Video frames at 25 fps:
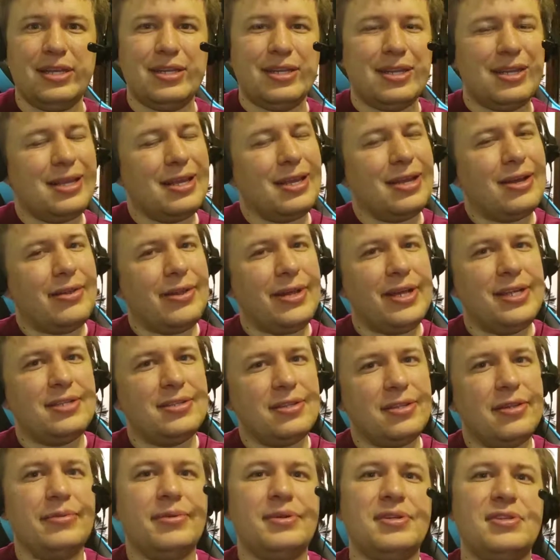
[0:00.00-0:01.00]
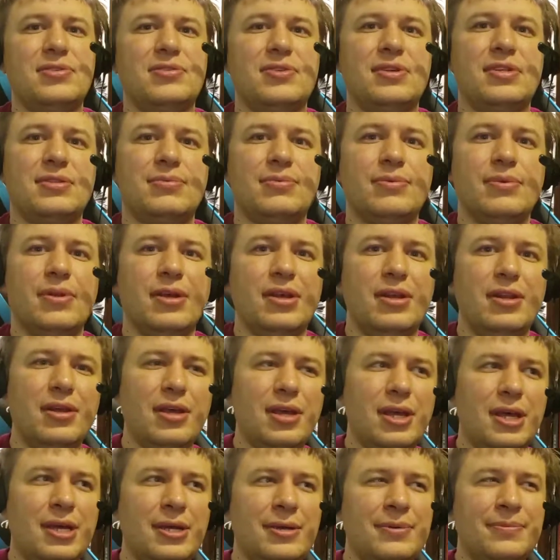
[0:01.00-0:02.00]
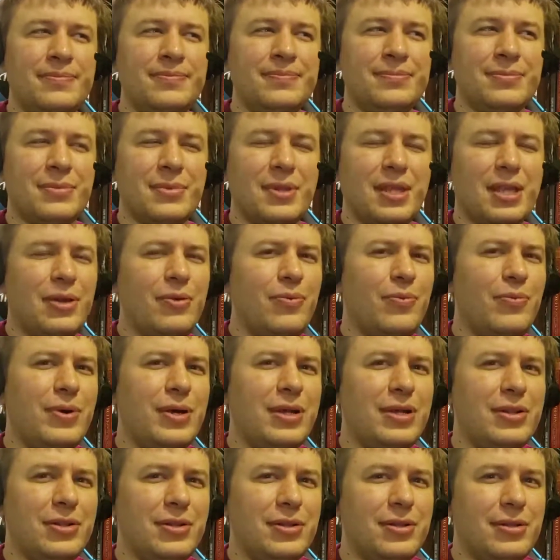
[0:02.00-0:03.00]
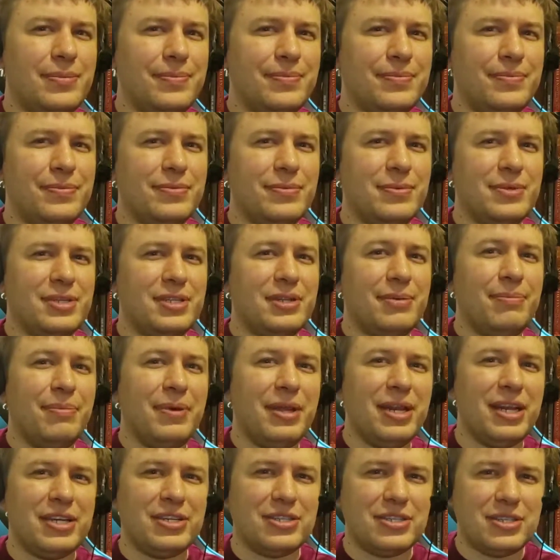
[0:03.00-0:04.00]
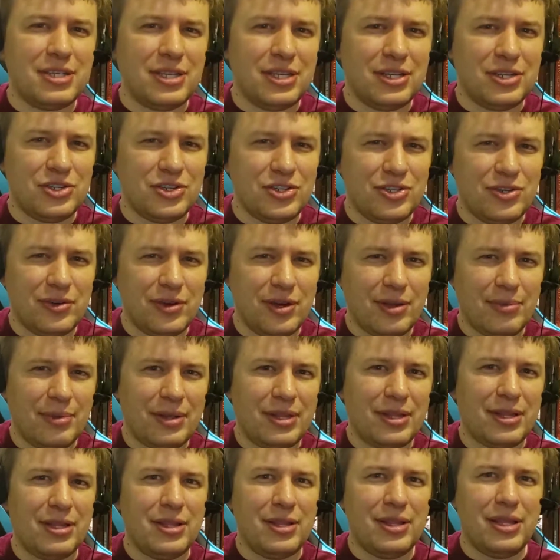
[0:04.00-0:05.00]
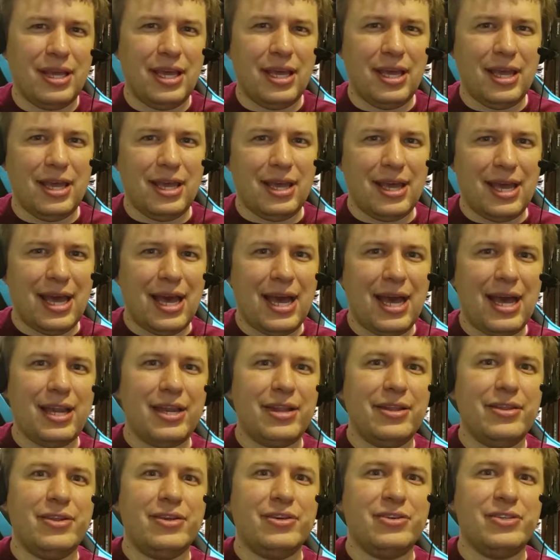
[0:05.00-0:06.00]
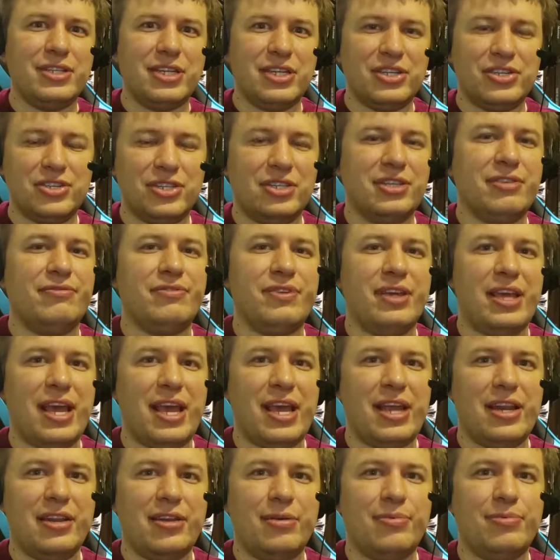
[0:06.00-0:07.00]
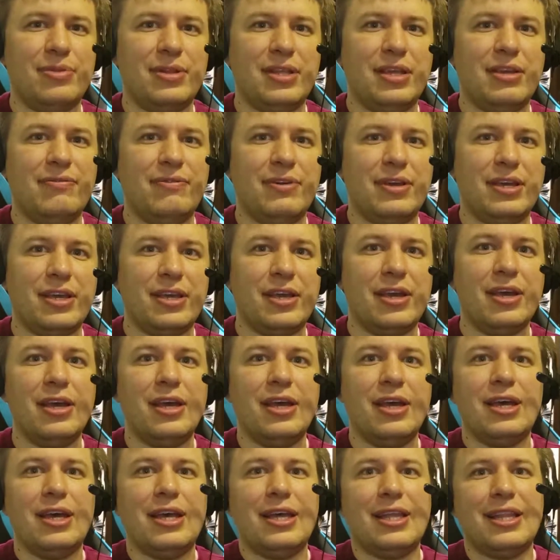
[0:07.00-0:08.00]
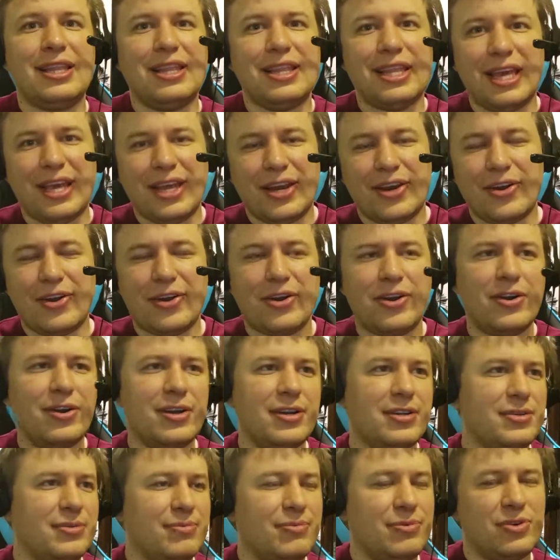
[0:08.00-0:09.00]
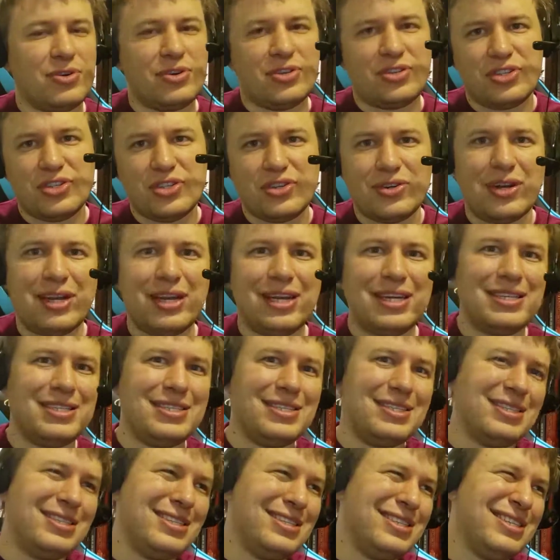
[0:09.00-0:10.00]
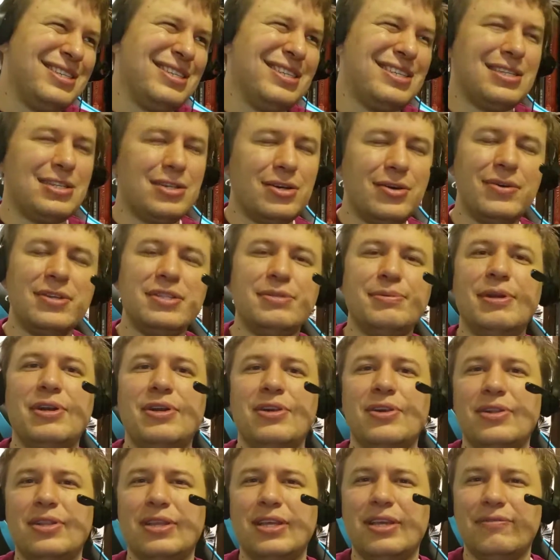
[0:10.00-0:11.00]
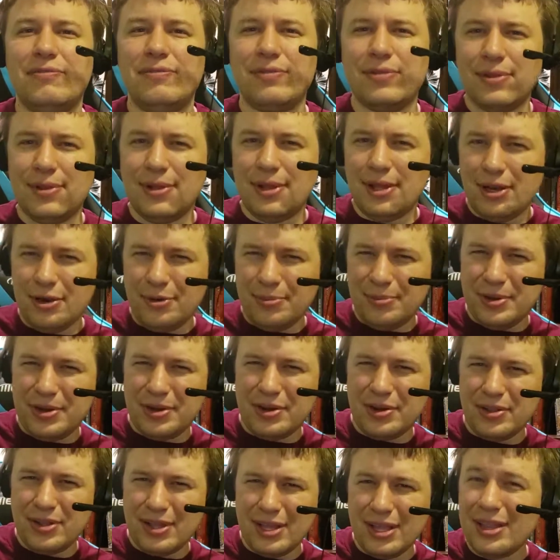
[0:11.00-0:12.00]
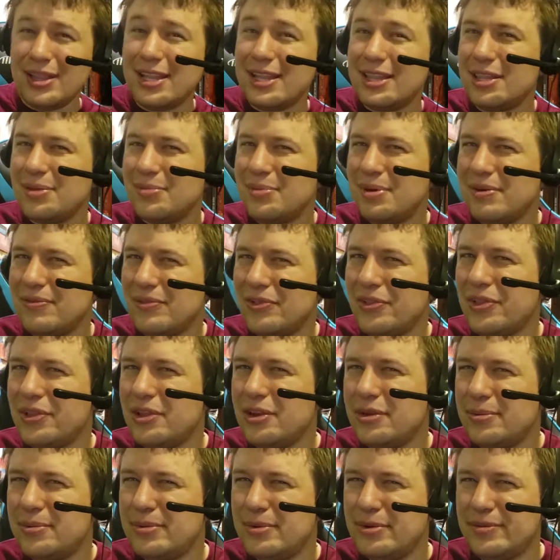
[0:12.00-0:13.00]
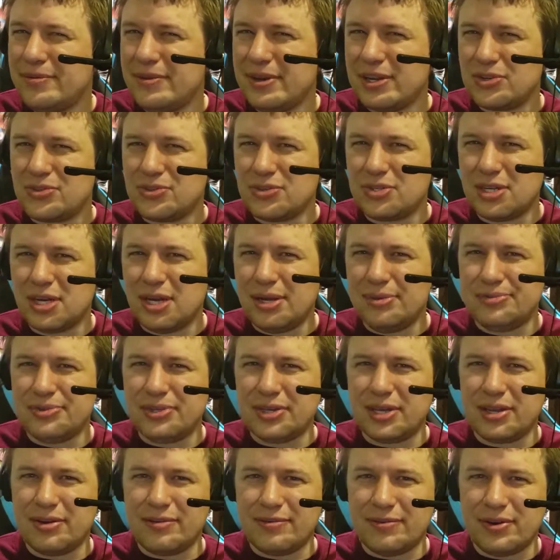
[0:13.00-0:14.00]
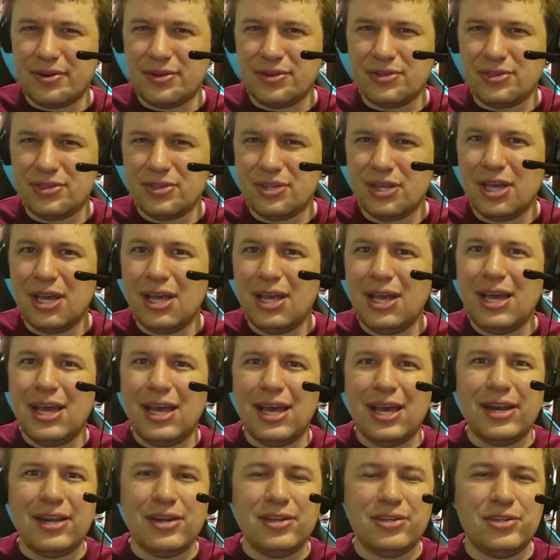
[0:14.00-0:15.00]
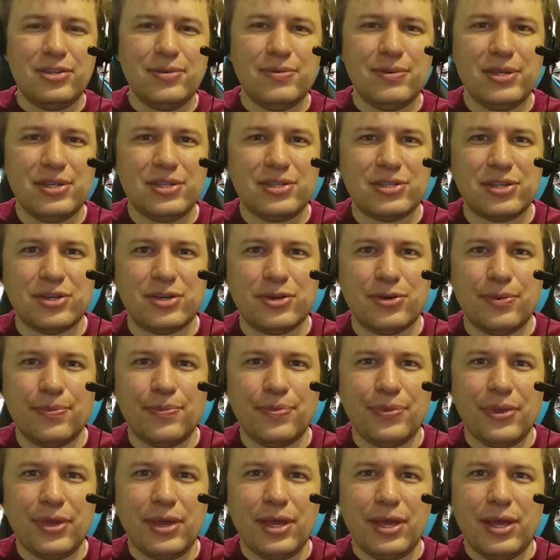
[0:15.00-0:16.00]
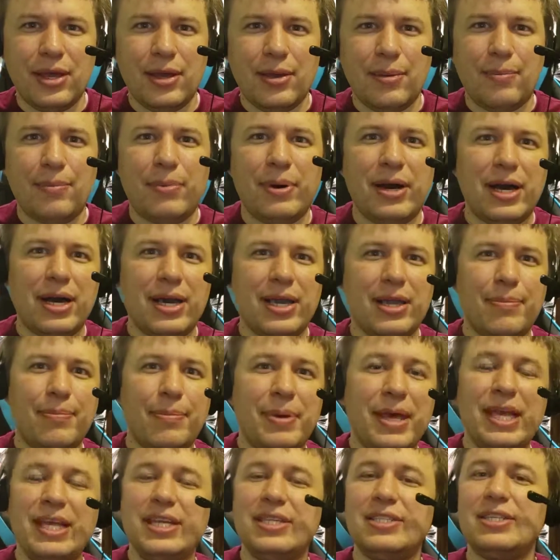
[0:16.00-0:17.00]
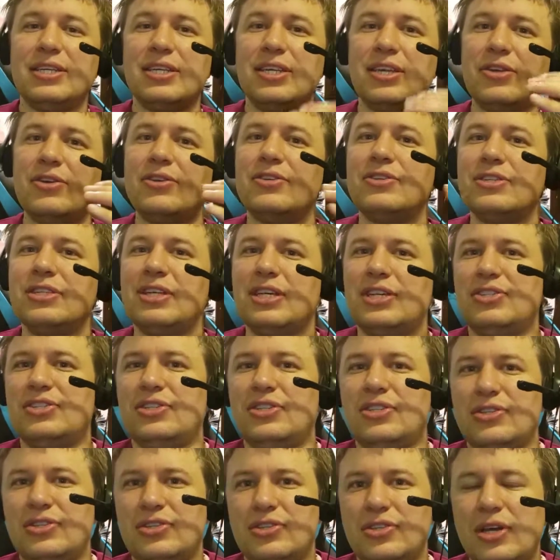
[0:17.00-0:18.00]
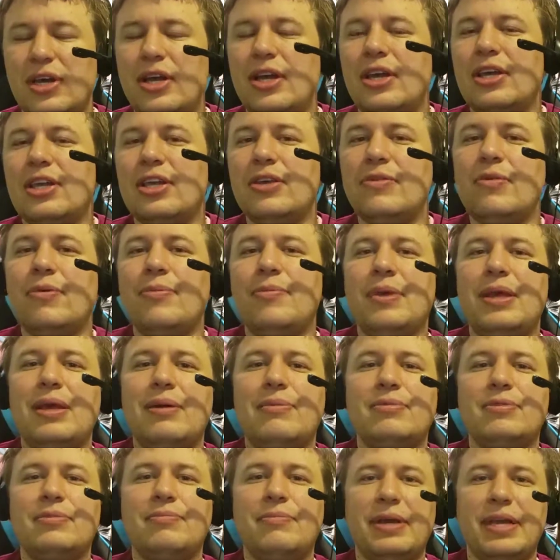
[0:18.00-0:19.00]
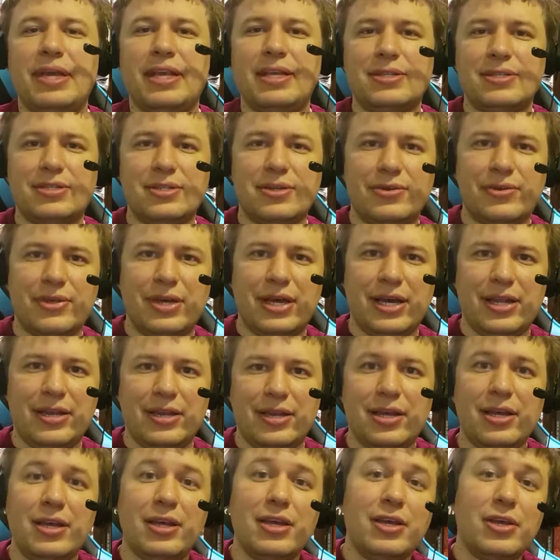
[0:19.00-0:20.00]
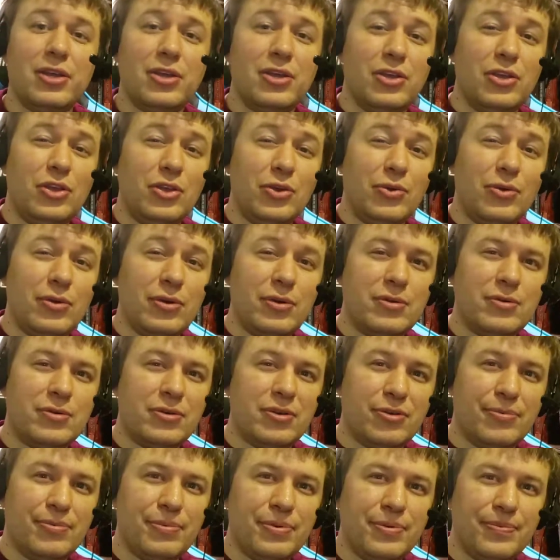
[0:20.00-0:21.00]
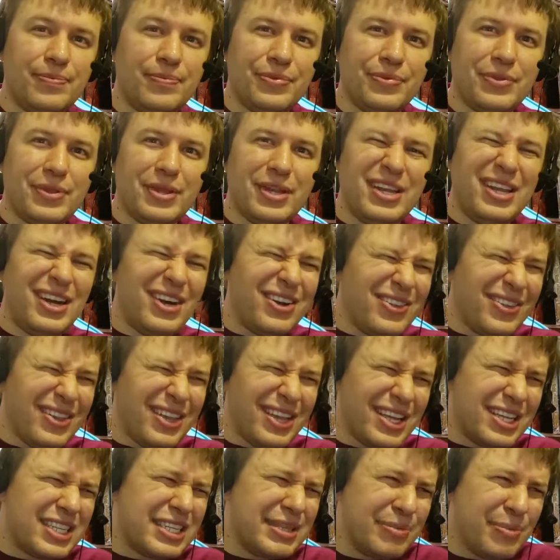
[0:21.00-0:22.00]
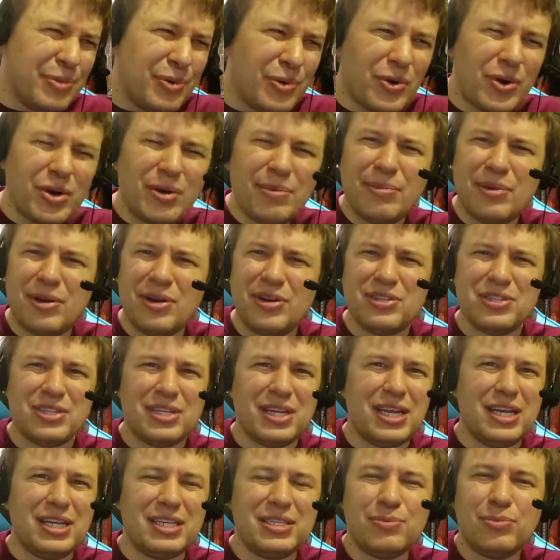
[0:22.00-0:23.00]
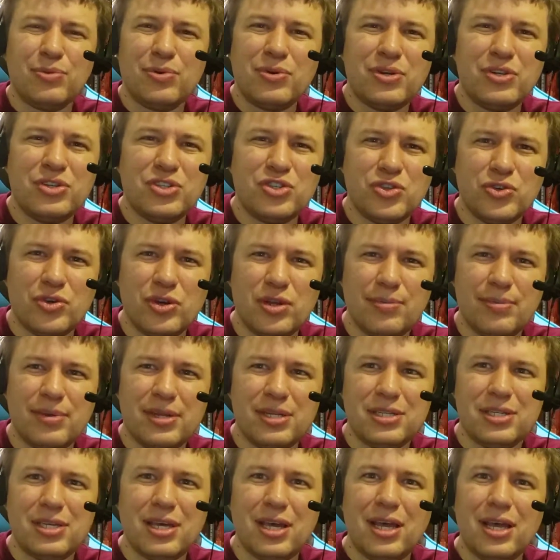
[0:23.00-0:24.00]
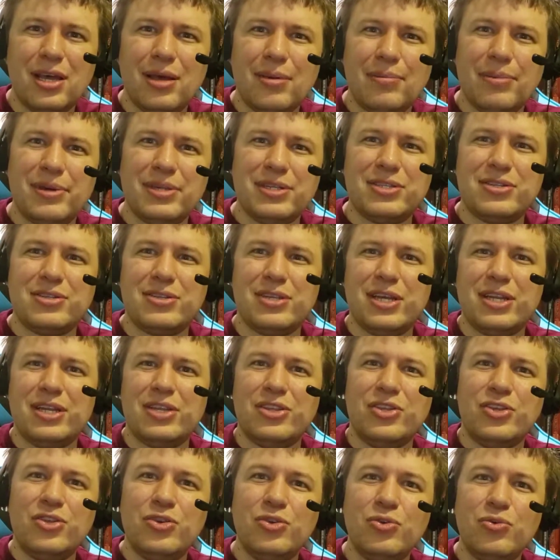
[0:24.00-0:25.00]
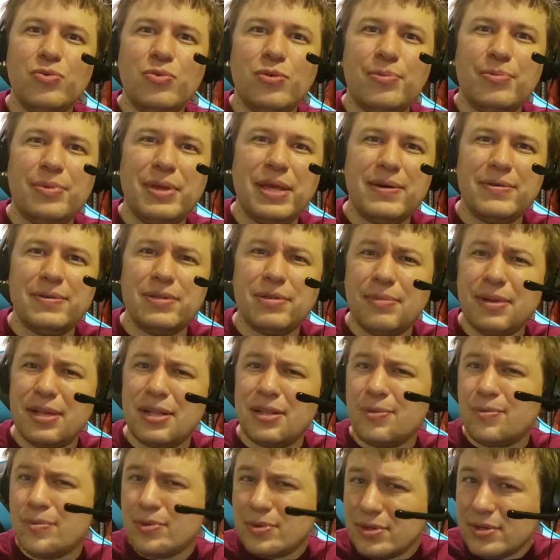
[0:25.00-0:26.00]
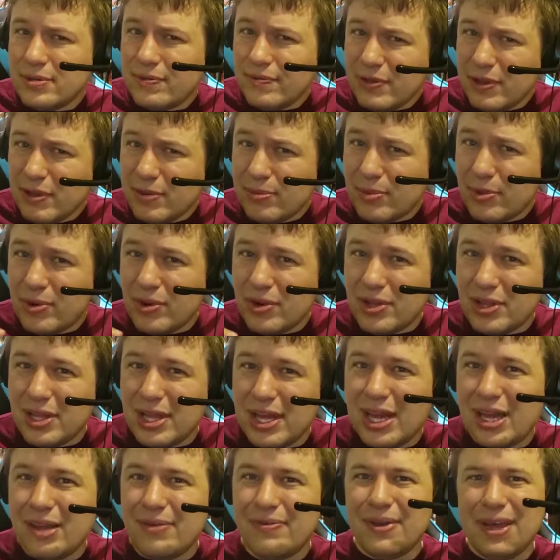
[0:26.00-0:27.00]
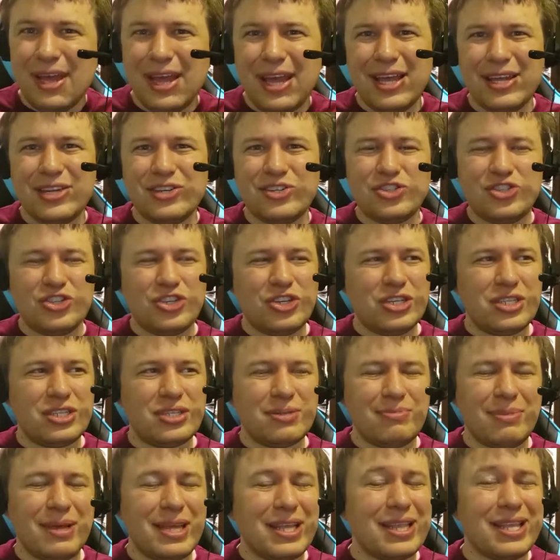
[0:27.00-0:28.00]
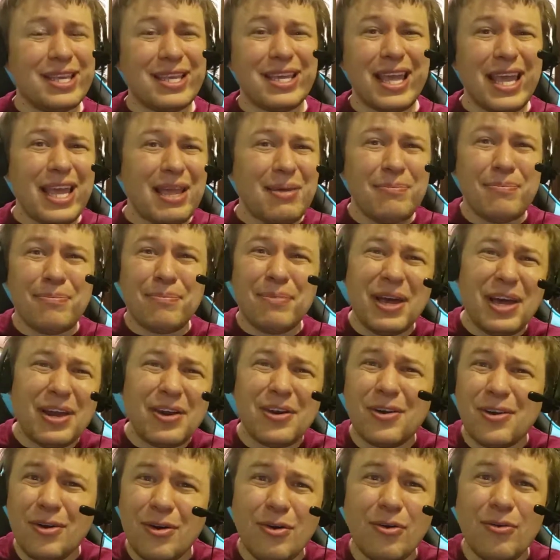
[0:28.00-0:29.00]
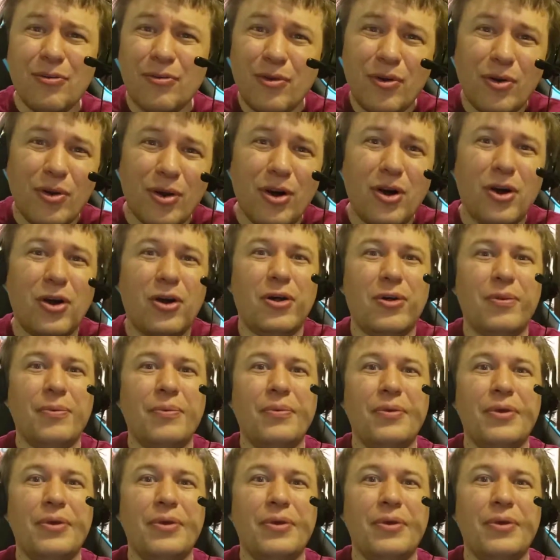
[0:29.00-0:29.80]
Getting out late is a little bit stressful, and it will diminish the enjoyment that they had in their session if they end up leaving later and more stressed. It's always better to leave a little bit early. Let them have a little bit of extra time to converse. And in doing so, by pacing your sessions, you will be able to make it so that your group not only gets more immersed and has more enjoyment, but so that you will be able to make the world feel more alive and just make the game better overall.